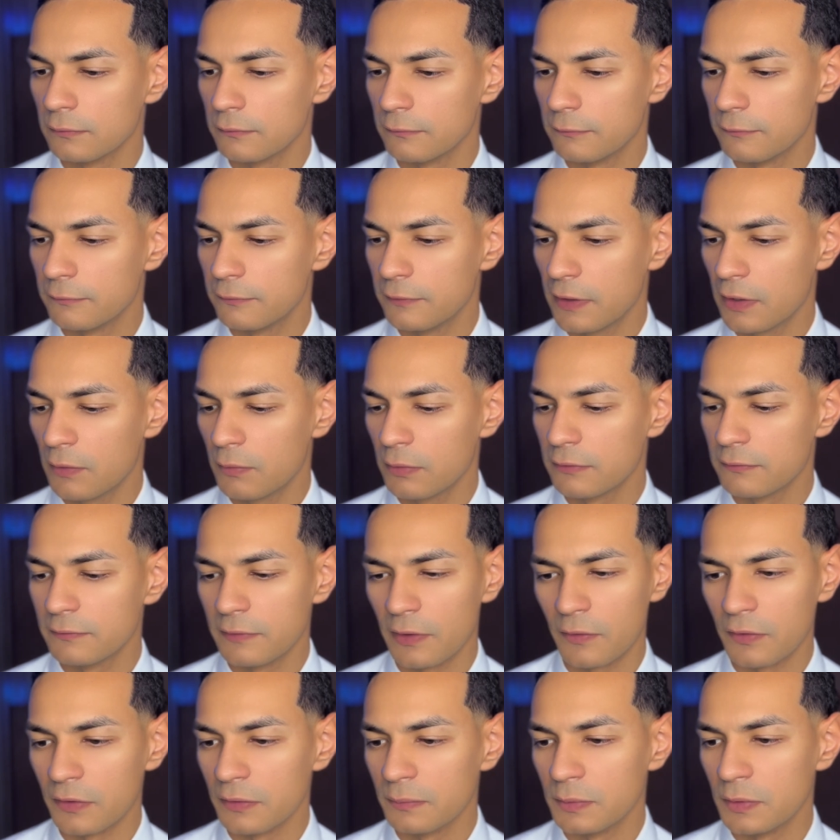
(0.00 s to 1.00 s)
very,
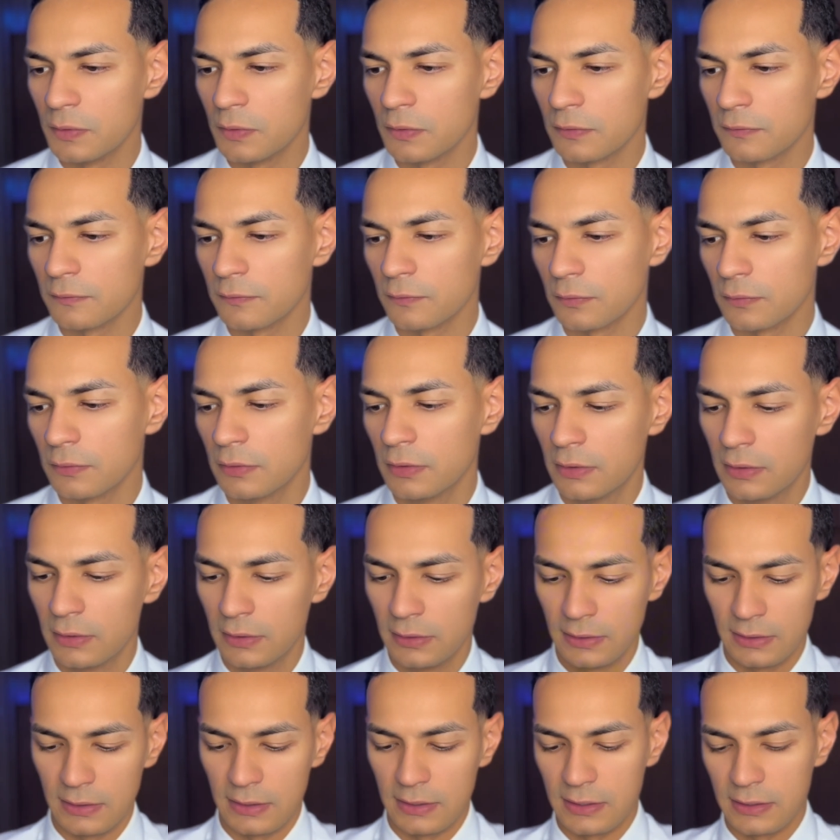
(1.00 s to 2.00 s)
very beautiful.
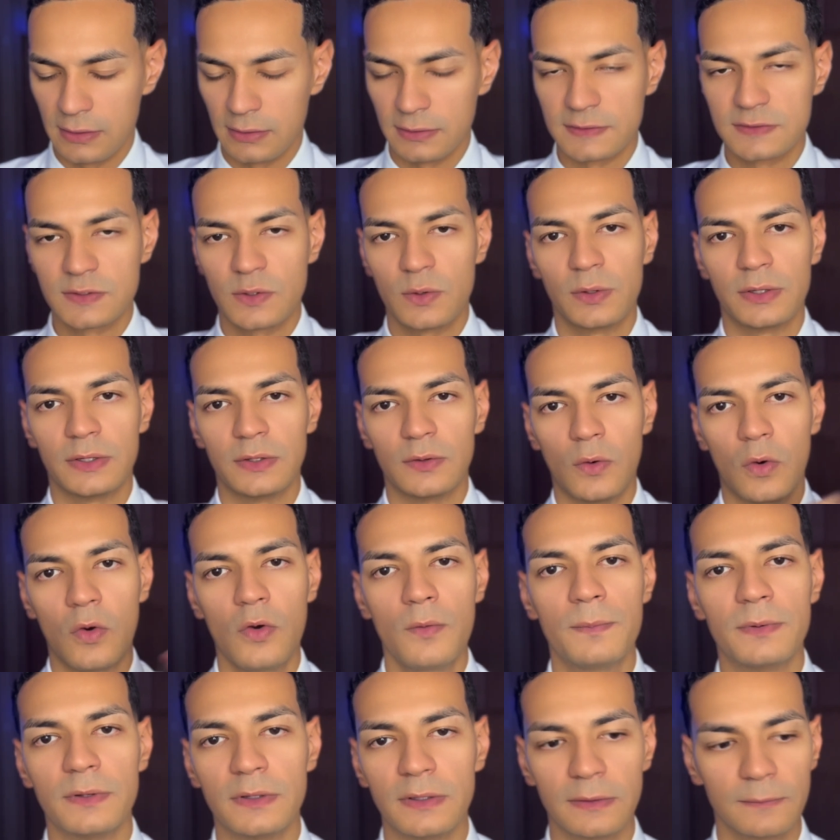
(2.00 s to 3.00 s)
And let's go ahead and
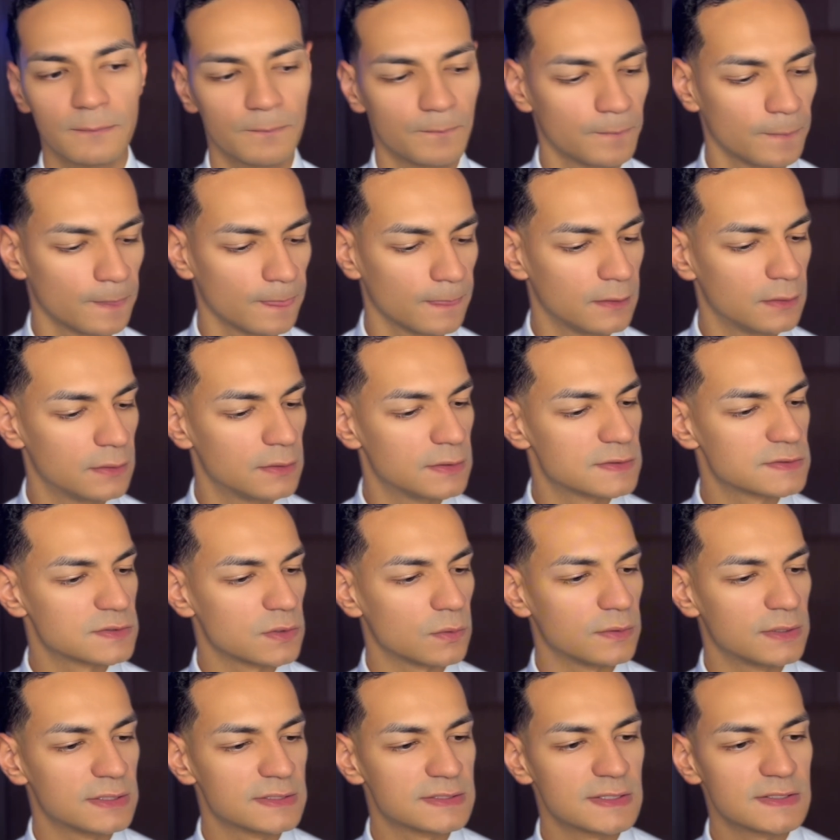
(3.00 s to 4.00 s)
open it.
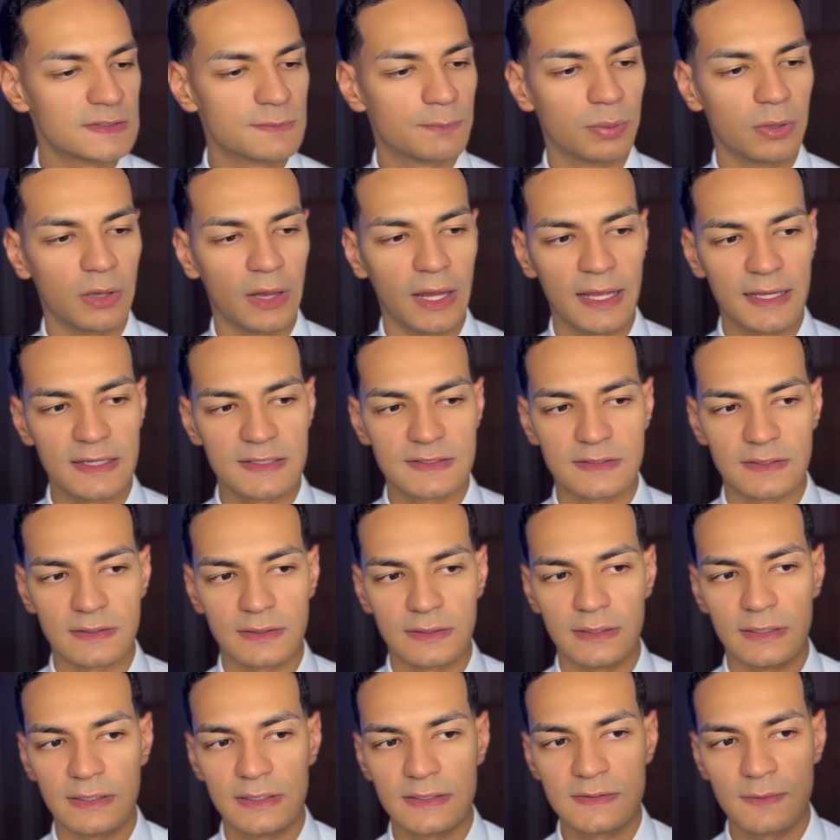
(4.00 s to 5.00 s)
So this is
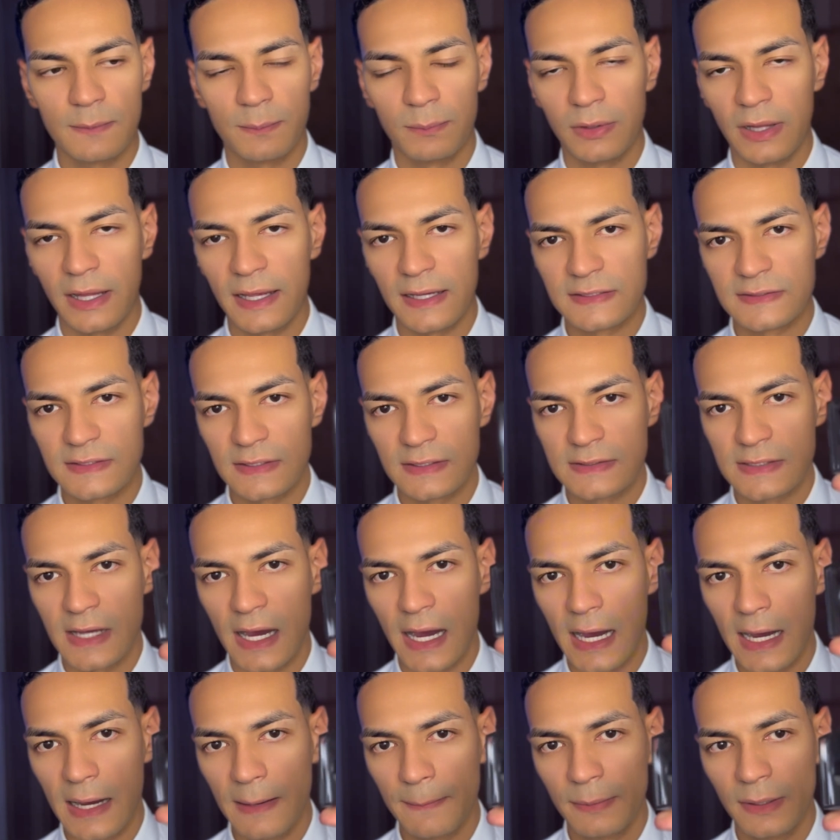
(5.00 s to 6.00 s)
plastic. It is a plastic
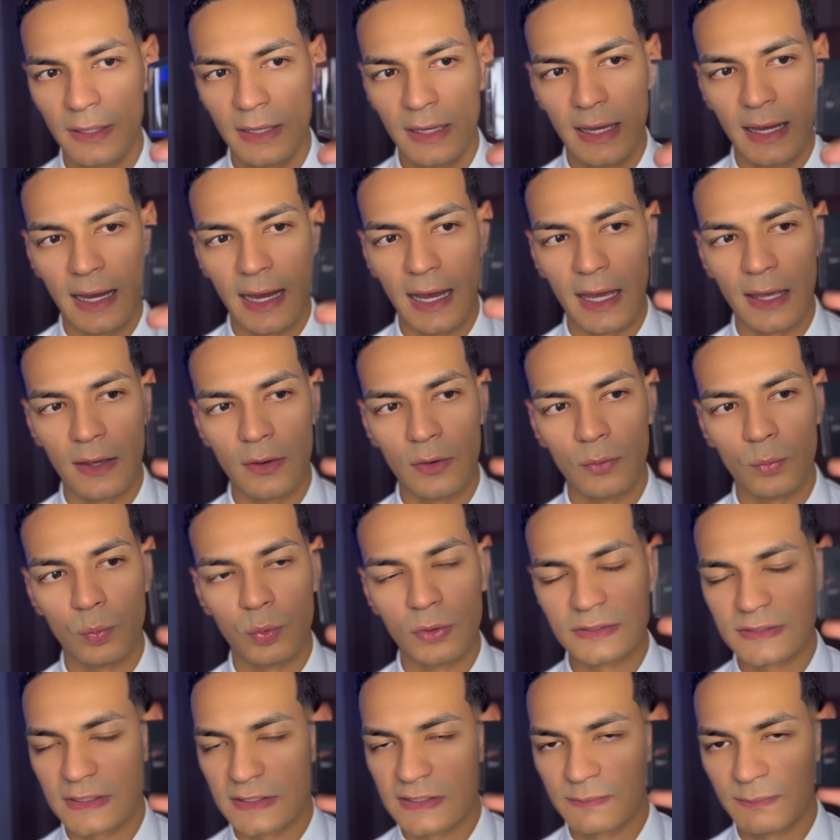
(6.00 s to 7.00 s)
top. I
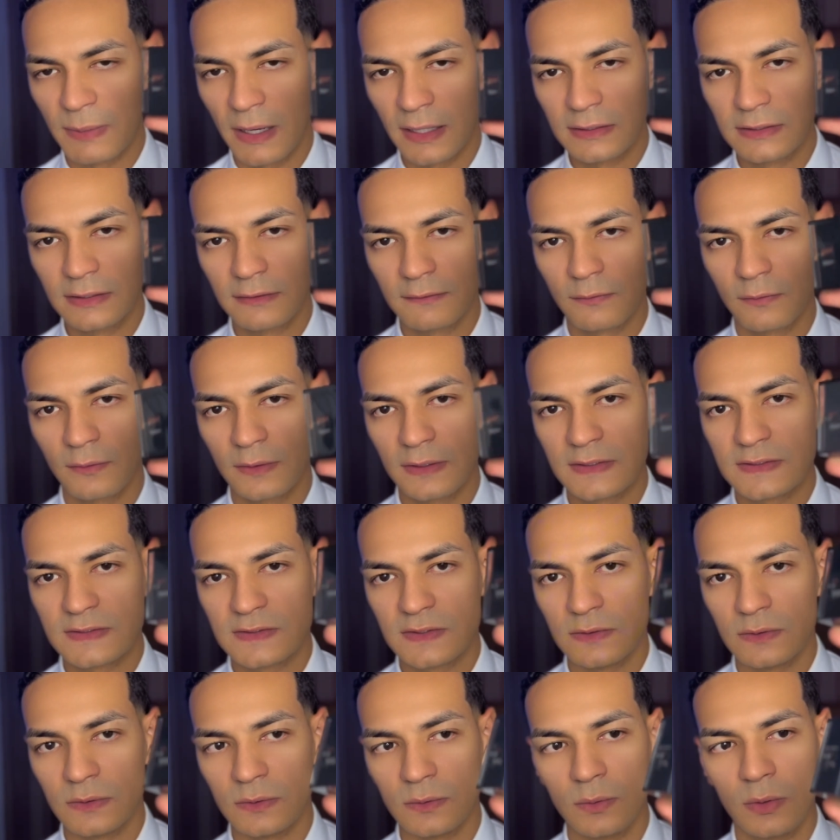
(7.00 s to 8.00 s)
was expecting for this
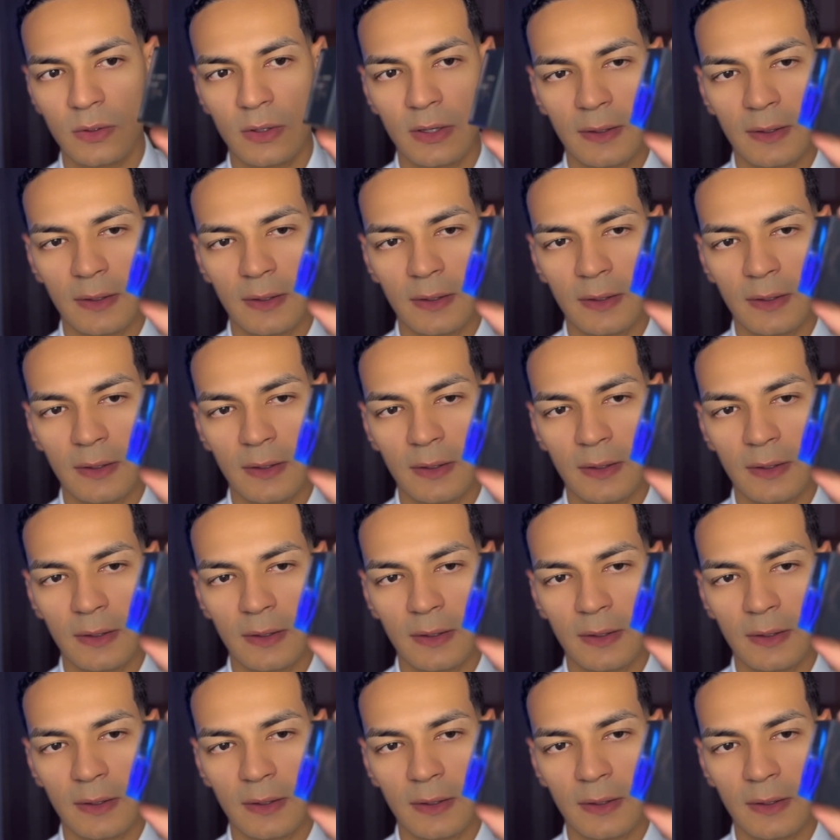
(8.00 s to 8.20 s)
to